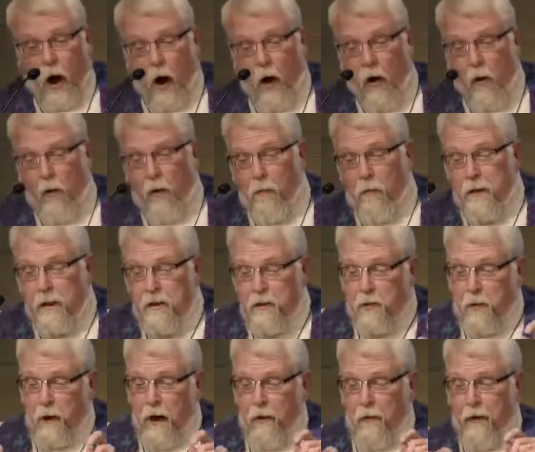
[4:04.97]
Home
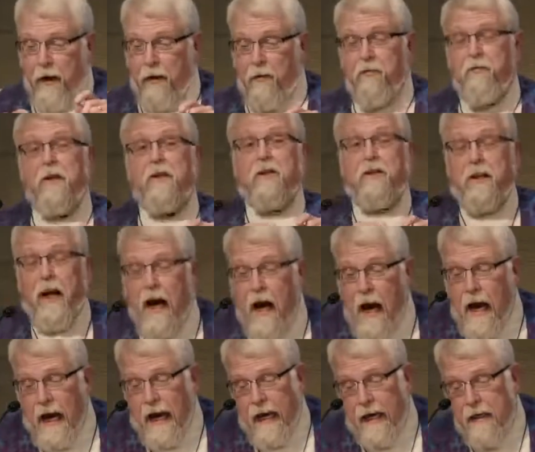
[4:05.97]
is where we
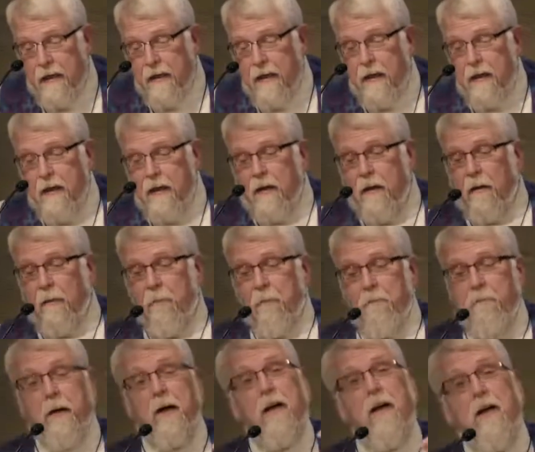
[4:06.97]
reside,
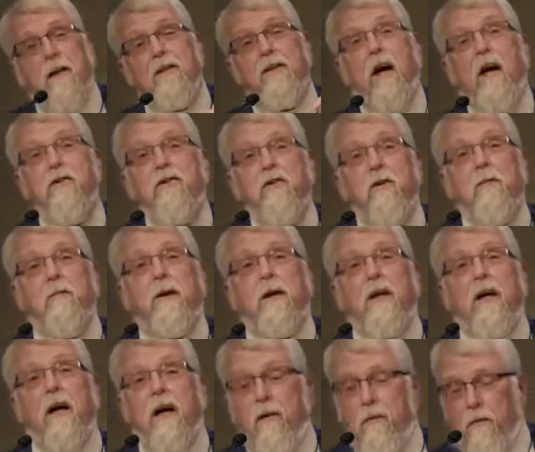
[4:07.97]
but it has also
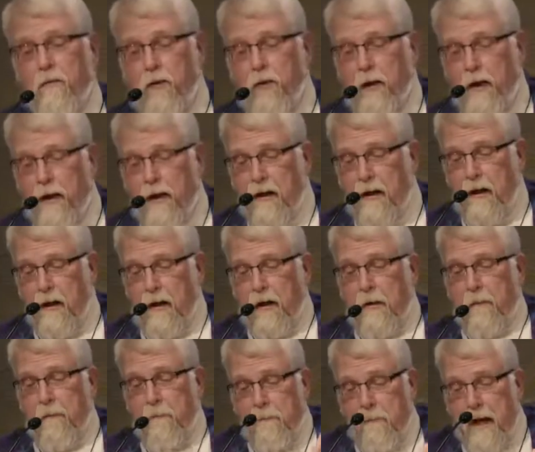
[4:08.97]
become where
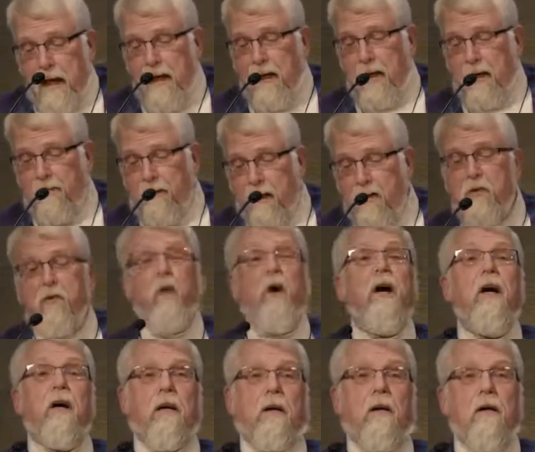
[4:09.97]
many of us
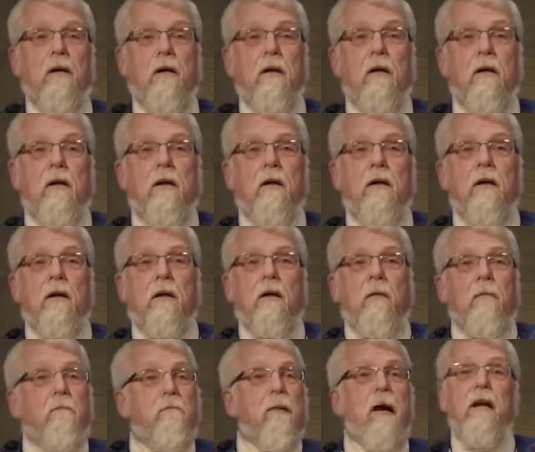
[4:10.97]
work.
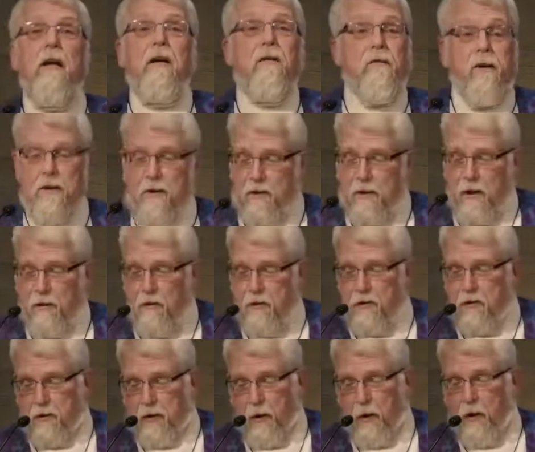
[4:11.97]
Many of us
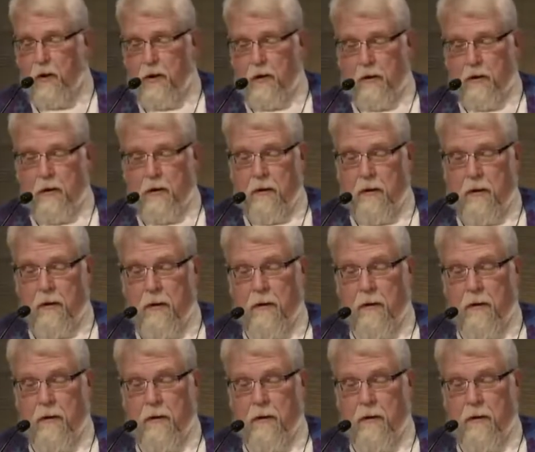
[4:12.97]
go to school.